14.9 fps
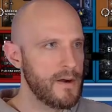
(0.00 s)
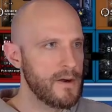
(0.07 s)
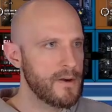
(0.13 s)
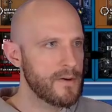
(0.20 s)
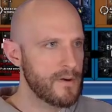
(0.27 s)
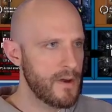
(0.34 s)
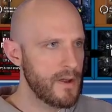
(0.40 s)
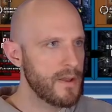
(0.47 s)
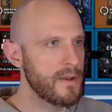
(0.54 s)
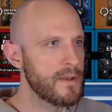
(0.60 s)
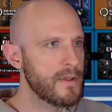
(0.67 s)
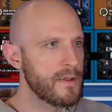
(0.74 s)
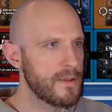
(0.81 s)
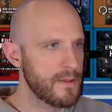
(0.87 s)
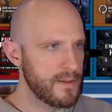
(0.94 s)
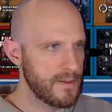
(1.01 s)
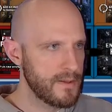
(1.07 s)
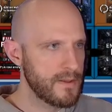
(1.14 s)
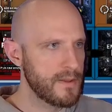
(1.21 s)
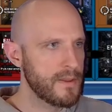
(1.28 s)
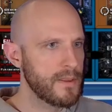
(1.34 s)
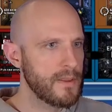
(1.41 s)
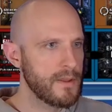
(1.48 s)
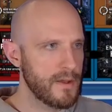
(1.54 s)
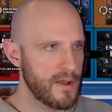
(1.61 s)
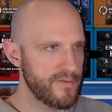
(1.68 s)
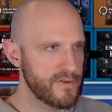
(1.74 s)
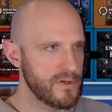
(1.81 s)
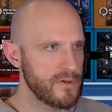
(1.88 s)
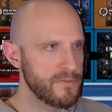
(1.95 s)
Alright. I
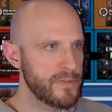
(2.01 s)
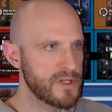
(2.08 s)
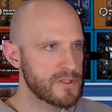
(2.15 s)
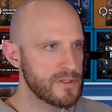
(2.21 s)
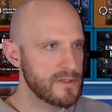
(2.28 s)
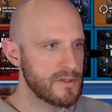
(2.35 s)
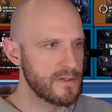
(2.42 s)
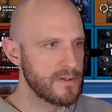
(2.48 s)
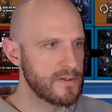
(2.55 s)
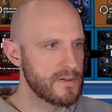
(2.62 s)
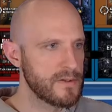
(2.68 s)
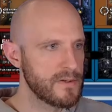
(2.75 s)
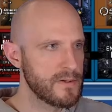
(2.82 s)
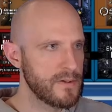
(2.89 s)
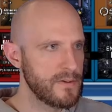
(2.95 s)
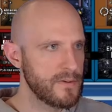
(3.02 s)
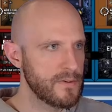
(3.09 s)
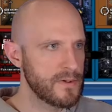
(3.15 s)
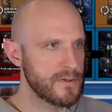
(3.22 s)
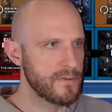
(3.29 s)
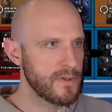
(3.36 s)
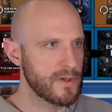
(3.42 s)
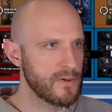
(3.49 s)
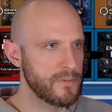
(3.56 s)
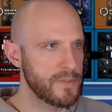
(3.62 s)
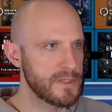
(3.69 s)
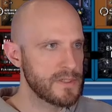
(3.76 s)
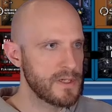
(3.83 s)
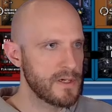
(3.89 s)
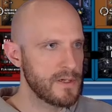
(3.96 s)
have a new mission. Though I don't think it'll be
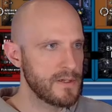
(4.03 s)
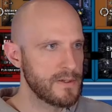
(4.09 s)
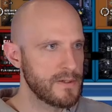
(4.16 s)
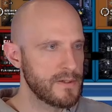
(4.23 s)
today.